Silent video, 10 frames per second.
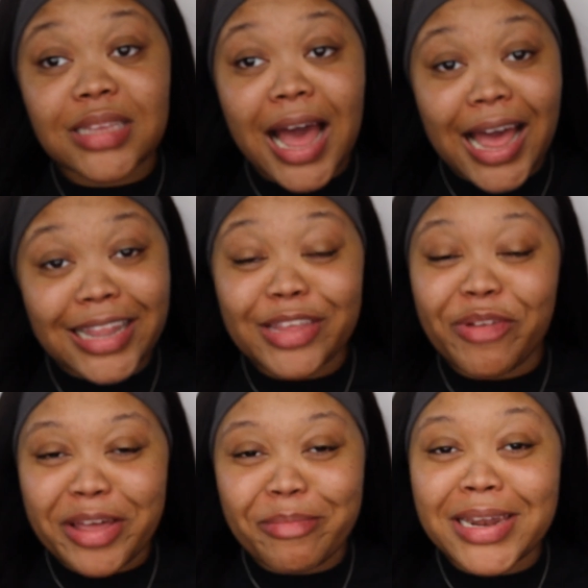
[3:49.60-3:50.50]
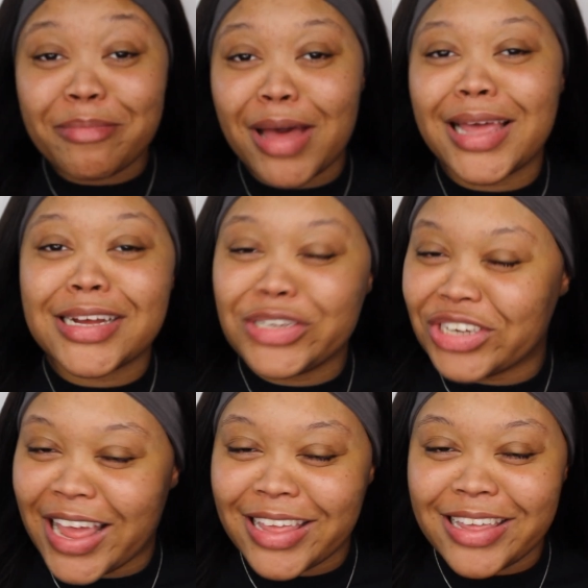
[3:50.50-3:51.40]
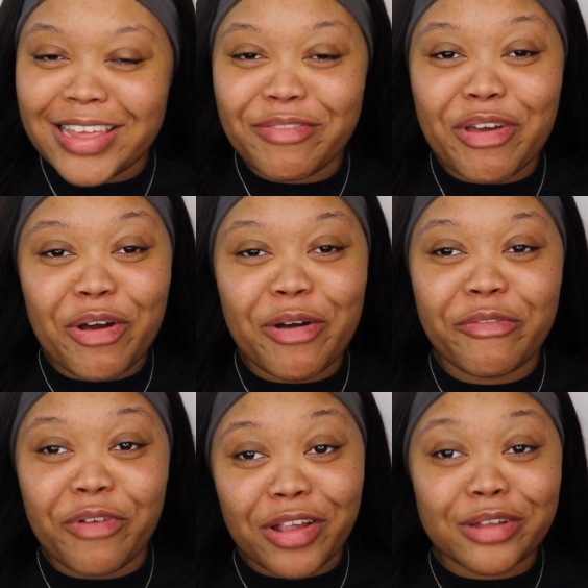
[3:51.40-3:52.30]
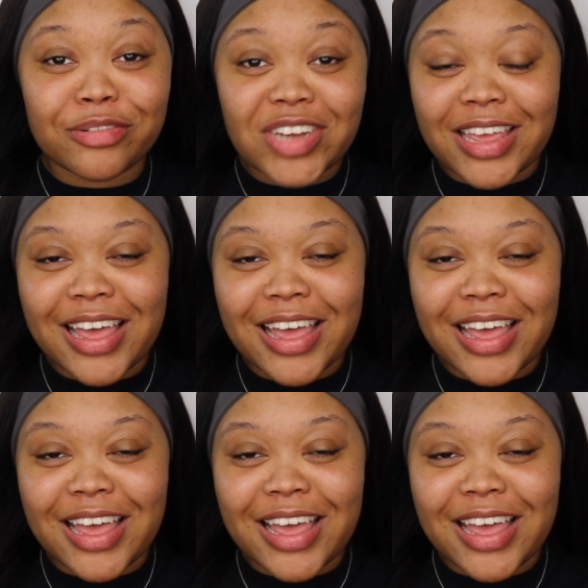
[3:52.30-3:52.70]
highly recommended by Aunt Jackie. If y'all follow Jackie